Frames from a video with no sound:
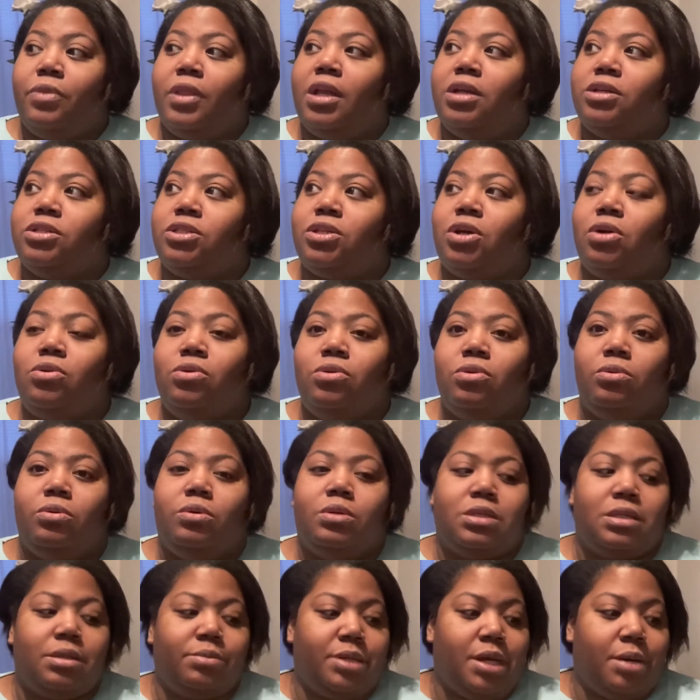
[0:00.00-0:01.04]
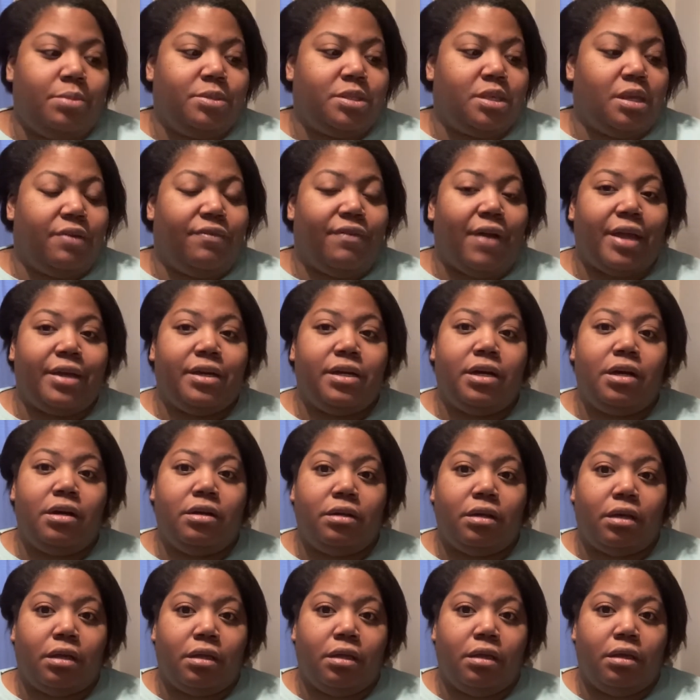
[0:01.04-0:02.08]
So sometimes if I
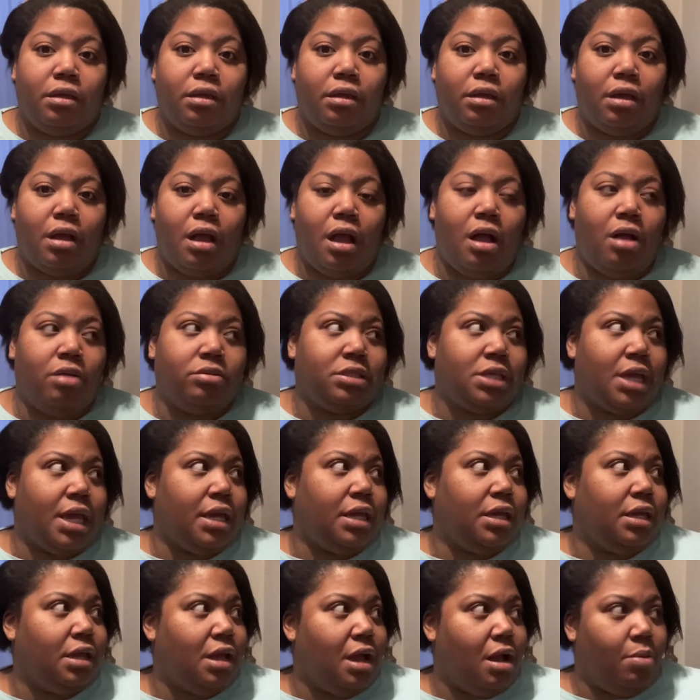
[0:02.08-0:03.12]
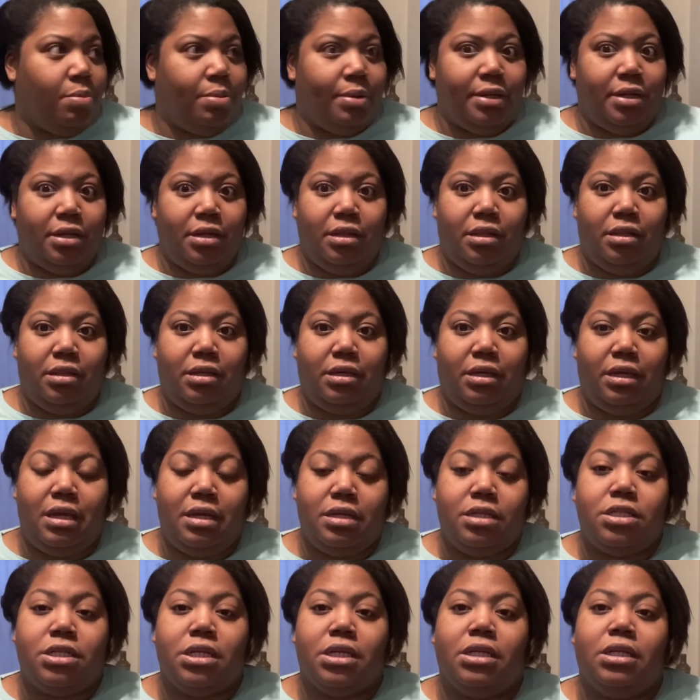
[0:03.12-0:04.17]
cook, I'll take it, I'll put it in the
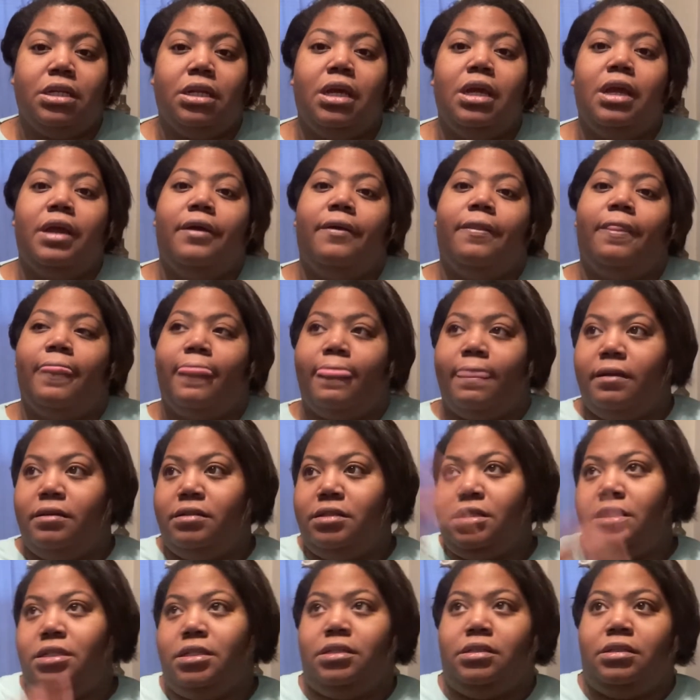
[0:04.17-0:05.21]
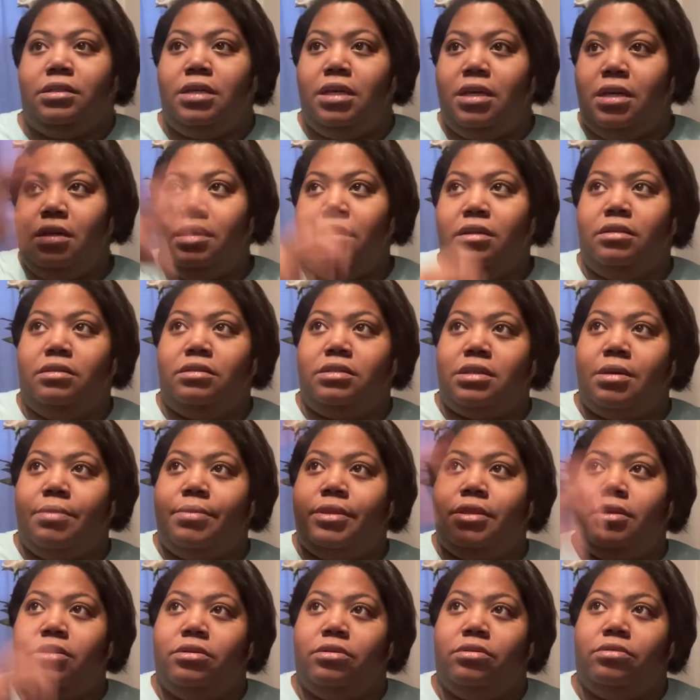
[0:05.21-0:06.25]
kitchen to get some
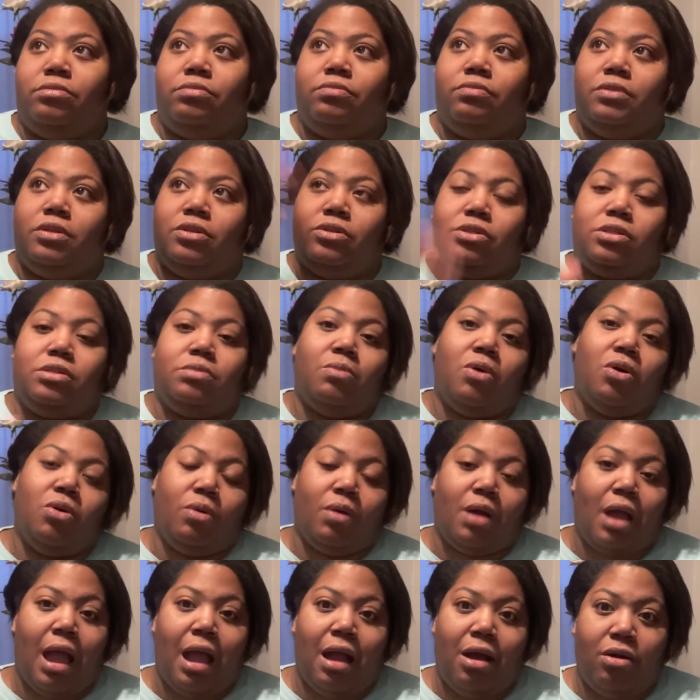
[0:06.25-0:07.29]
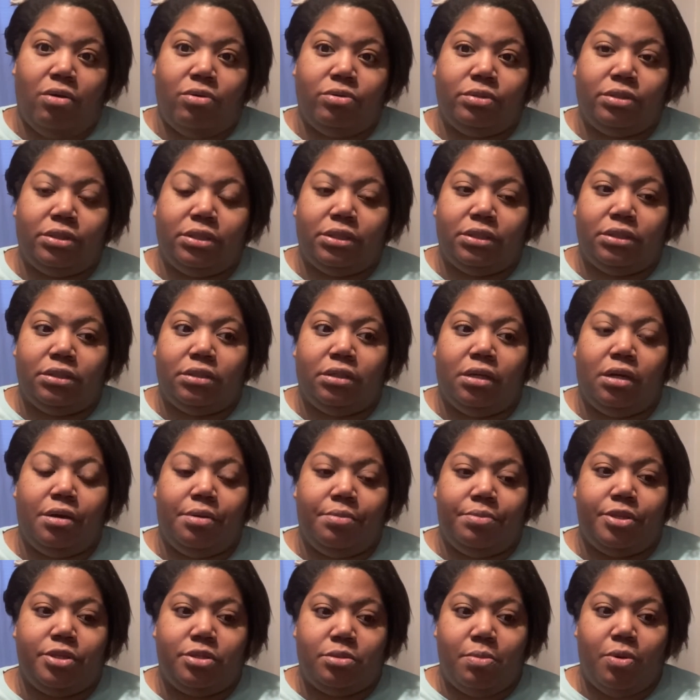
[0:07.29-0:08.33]
of the smoke out,
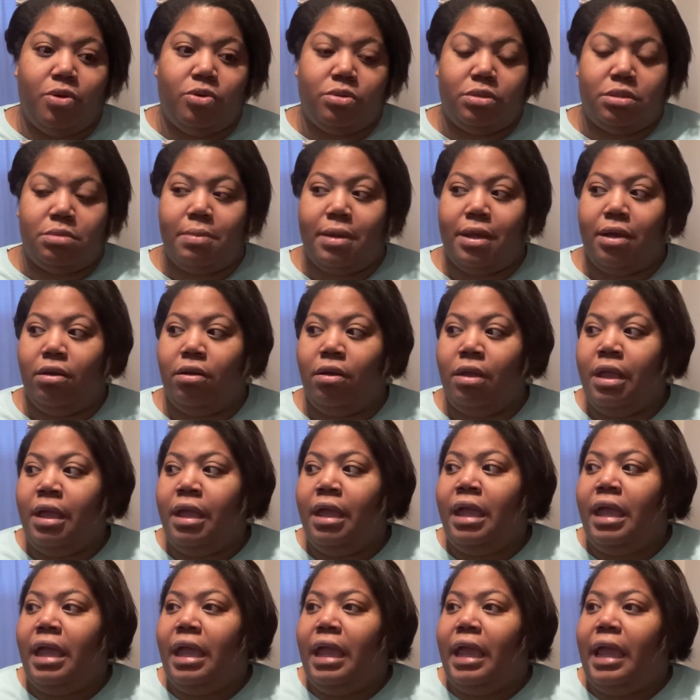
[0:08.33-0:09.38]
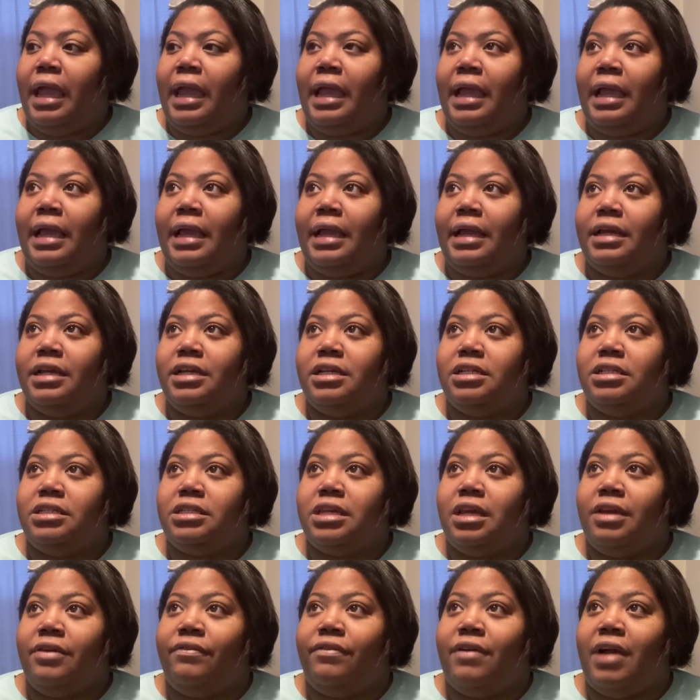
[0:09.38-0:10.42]
the smoke smell. And
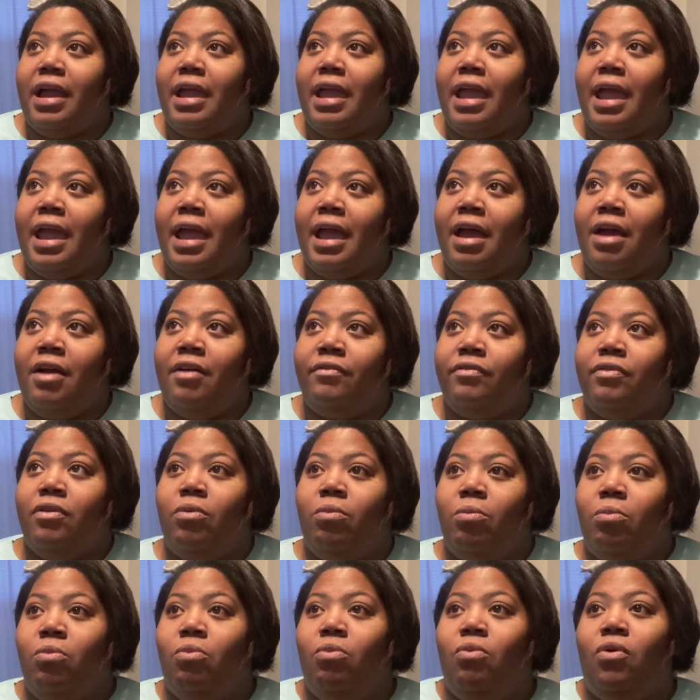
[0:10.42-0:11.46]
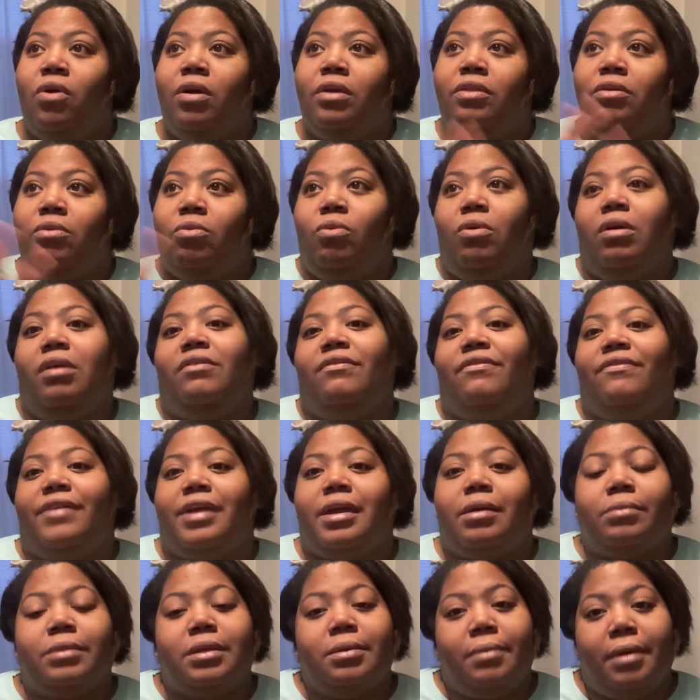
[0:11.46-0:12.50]
if I have more than one
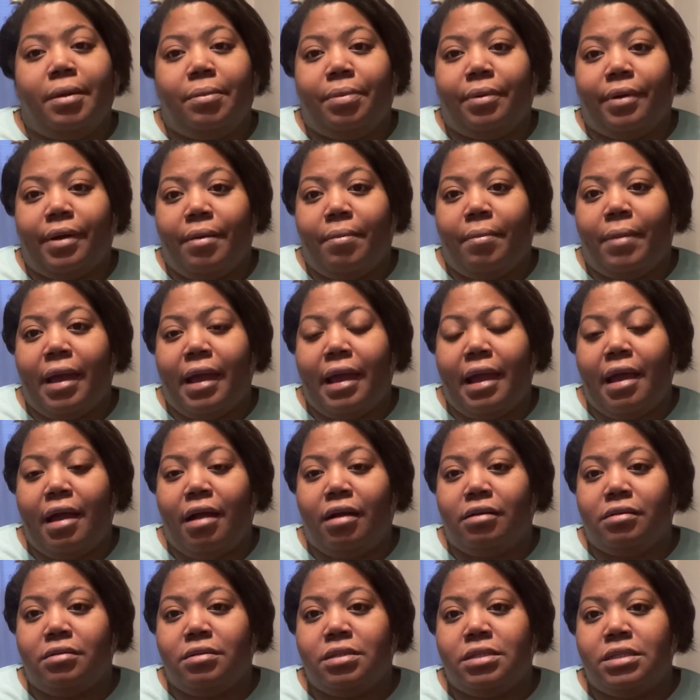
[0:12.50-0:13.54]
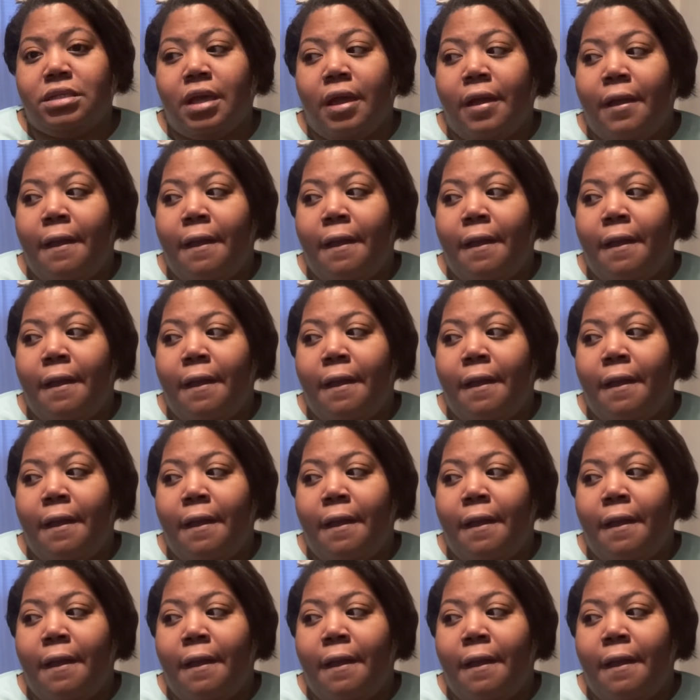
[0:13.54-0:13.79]
family member in my house,